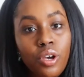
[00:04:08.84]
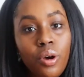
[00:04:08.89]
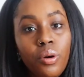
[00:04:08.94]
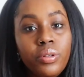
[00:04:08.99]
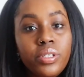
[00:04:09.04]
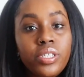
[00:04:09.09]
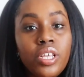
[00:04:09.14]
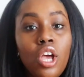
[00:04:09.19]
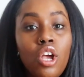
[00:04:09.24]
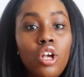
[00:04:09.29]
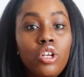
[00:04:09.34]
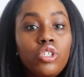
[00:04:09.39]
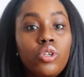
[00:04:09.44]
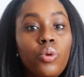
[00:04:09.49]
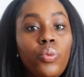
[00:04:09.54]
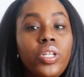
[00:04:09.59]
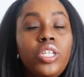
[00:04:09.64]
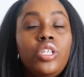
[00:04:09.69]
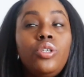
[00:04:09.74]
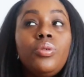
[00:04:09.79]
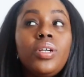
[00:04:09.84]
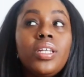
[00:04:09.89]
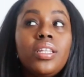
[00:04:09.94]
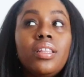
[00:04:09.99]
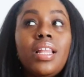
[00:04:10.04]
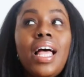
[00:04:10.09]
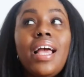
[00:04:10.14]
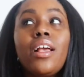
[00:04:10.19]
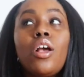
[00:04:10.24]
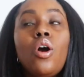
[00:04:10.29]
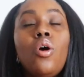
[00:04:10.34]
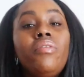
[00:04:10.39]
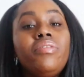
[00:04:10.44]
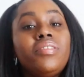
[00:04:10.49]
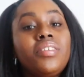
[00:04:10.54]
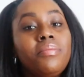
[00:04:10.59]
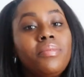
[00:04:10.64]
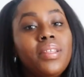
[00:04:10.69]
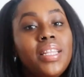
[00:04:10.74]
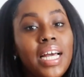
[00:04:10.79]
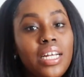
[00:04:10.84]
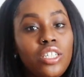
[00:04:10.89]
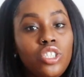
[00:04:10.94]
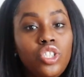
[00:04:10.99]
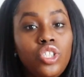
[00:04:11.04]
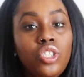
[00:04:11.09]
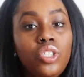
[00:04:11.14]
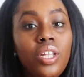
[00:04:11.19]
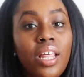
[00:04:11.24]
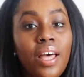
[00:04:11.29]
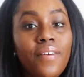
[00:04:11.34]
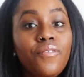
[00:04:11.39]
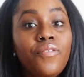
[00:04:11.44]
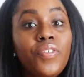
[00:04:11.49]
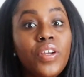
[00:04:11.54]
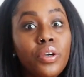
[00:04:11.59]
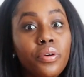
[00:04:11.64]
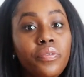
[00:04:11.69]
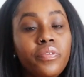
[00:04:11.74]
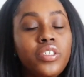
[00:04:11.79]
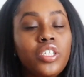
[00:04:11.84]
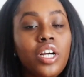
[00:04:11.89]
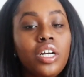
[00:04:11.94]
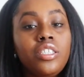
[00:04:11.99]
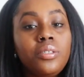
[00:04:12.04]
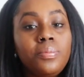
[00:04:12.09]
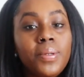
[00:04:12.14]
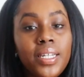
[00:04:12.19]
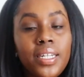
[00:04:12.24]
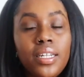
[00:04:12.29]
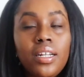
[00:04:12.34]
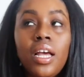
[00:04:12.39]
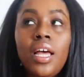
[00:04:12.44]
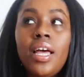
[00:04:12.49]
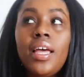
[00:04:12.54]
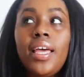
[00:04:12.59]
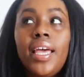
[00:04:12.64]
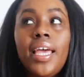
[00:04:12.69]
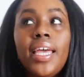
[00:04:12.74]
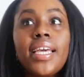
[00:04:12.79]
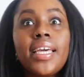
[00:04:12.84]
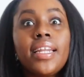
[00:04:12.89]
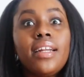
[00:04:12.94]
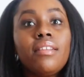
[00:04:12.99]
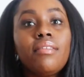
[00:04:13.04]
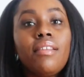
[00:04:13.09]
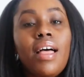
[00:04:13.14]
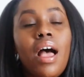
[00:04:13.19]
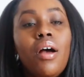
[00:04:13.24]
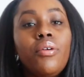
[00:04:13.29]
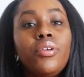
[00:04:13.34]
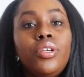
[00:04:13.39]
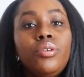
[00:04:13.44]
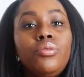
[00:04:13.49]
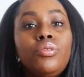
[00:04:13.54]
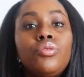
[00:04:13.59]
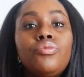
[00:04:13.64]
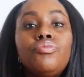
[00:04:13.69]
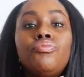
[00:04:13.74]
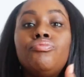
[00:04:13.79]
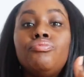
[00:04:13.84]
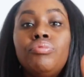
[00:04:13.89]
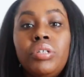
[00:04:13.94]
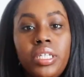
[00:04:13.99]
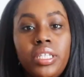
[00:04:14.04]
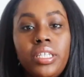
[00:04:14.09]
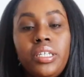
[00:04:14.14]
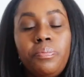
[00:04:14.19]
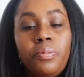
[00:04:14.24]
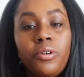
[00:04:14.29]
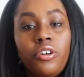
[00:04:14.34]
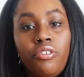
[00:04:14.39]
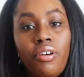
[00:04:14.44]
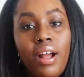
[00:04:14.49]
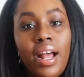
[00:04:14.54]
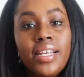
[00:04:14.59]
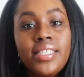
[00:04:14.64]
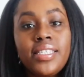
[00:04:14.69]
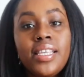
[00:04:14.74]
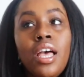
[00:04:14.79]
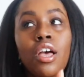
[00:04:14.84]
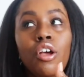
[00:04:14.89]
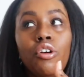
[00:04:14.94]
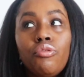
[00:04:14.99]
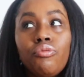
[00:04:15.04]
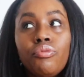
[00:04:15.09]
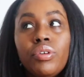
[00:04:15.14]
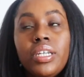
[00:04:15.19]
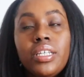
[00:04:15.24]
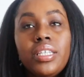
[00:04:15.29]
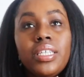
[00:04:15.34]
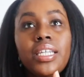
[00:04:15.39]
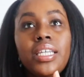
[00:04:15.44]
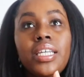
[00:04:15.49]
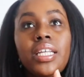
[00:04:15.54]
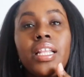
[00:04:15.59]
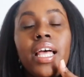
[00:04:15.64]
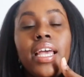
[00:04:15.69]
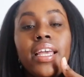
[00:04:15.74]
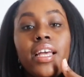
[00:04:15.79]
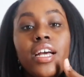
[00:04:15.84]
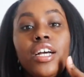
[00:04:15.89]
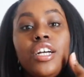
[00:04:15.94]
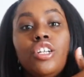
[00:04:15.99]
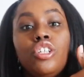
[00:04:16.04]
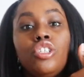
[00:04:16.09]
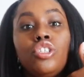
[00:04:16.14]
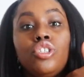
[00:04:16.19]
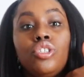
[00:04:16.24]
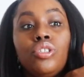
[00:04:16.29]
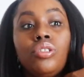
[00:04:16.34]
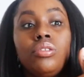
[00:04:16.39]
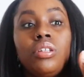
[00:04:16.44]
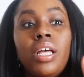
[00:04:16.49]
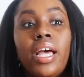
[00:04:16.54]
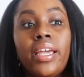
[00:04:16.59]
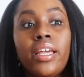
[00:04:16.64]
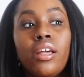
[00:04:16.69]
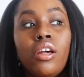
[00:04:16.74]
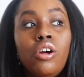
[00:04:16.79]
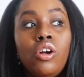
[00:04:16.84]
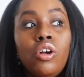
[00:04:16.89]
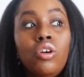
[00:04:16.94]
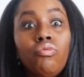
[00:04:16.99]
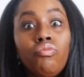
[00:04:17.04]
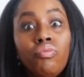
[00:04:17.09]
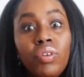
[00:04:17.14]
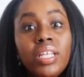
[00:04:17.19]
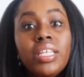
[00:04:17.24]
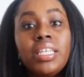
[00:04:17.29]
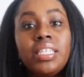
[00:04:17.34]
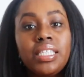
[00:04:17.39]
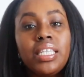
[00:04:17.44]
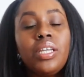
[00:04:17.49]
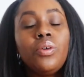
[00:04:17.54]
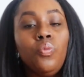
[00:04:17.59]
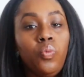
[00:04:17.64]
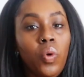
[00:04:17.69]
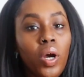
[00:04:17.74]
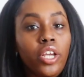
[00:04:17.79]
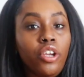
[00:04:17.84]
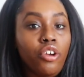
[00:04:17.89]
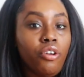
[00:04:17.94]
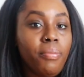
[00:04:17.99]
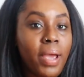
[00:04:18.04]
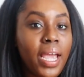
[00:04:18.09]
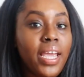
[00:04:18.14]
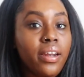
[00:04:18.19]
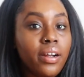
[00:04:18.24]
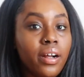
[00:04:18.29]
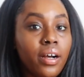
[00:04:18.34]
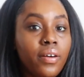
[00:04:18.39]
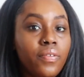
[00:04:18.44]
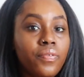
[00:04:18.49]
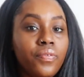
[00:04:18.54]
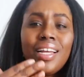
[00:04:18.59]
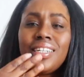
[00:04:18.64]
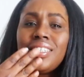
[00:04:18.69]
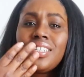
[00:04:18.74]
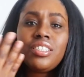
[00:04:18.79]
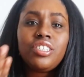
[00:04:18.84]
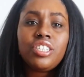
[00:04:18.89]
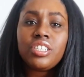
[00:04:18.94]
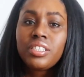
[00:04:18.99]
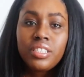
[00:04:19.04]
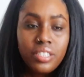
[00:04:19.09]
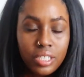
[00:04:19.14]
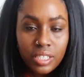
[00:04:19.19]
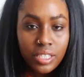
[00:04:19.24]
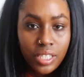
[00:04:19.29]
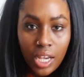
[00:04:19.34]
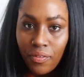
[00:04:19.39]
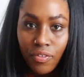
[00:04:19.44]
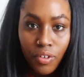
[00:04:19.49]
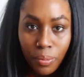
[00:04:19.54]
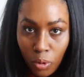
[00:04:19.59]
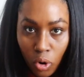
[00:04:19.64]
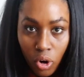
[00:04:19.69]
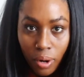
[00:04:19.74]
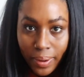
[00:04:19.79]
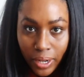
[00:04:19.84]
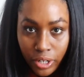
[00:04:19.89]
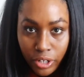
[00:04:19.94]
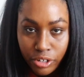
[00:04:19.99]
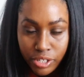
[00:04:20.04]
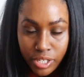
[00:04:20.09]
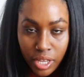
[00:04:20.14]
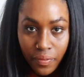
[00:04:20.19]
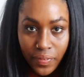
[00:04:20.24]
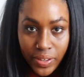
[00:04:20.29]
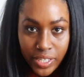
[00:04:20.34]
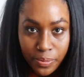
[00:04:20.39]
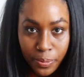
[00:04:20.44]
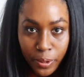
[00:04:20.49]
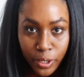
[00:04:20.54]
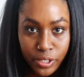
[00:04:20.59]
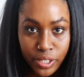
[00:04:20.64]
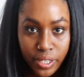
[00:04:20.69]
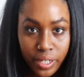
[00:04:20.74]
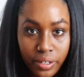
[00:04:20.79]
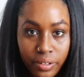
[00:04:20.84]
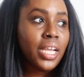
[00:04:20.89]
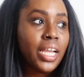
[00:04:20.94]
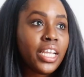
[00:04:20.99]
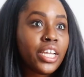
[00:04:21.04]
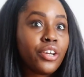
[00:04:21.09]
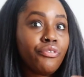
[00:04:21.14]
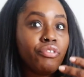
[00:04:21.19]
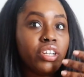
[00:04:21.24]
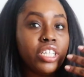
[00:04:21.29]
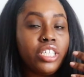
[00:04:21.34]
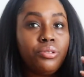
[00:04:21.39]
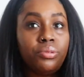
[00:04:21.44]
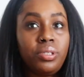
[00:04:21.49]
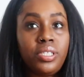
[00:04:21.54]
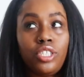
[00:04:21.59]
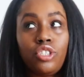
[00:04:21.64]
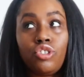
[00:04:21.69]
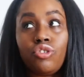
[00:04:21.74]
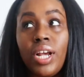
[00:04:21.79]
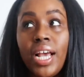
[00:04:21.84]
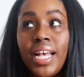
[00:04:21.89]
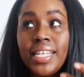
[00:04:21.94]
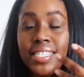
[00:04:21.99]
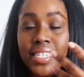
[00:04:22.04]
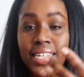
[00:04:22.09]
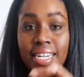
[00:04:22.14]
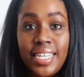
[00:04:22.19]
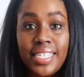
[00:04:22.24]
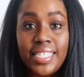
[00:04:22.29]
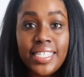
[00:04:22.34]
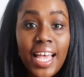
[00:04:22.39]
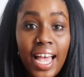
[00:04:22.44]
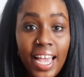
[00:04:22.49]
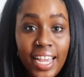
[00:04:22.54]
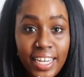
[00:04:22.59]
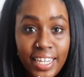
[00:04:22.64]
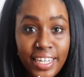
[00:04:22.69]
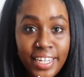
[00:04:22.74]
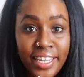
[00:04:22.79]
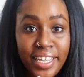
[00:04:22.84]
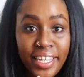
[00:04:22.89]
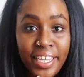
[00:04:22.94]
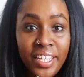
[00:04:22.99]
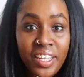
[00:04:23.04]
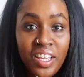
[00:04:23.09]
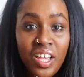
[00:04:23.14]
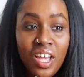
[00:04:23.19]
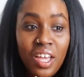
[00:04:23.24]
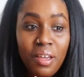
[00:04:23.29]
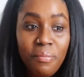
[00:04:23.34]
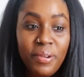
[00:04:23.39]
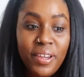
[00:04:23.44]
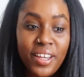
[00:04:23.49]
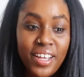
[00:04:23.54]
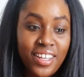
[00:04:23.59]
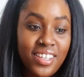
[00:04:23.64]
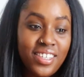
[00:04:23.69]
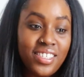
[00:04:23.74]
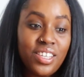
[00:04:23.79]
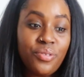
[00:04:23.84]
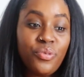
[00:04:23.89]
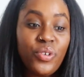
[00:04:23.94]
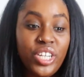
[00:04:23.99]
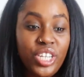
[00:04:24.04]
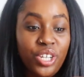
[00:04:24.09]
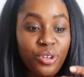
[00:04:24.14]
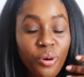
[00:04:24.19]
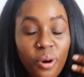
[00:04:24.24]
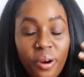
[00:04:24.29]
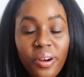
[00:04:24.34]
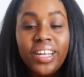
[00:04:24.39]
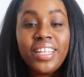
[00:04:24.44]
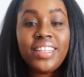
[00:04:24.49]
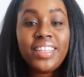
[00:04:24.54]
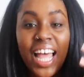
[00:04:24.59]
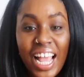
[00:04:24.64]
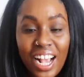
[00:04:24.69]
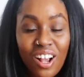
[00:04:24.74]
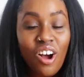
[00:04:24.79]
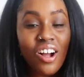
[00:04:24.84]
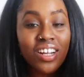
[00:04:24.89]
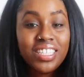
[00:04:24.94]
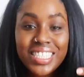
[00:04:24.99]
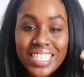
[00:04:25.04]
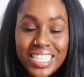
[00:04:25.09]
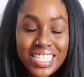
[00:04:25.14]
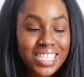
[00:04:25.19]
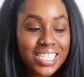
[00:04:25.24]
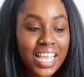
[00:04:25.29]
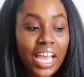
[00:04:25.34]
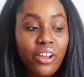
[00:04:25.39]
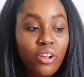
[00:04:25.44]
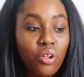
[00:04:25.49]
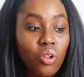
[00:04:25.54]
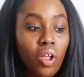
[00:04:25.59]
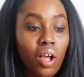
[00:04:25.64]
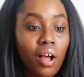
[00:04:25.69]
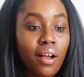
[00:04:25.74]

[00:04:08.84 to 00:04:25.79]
zones. So when you can let go of some of that fear of judgment, it can allow you to really progress, really really see what you're made of, and to just discover more about yourself as a person. It can reduce stress and anxiety, because when you are in that constant cycle